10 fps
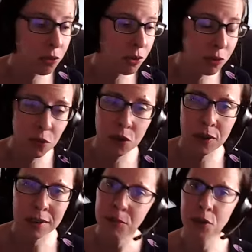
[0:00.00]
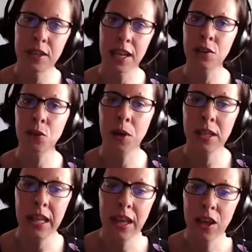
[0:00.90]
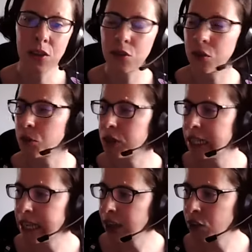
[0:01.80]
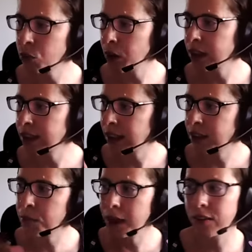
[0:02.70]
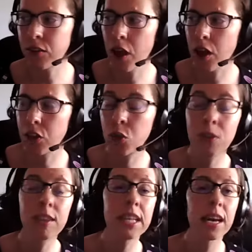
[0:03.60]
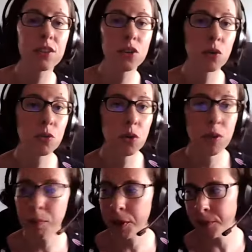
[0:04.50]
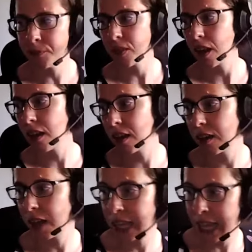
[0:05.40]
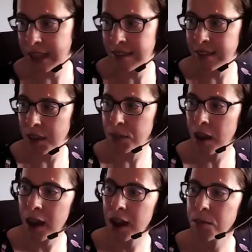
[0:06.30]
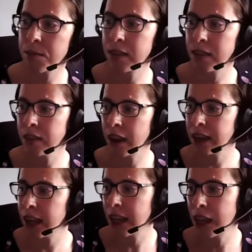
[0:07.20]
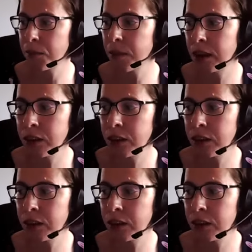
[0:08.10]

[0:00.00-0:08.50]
Feel free to come for the next one. So the next one takes place 29th of November. Again, same time, 9 a.m.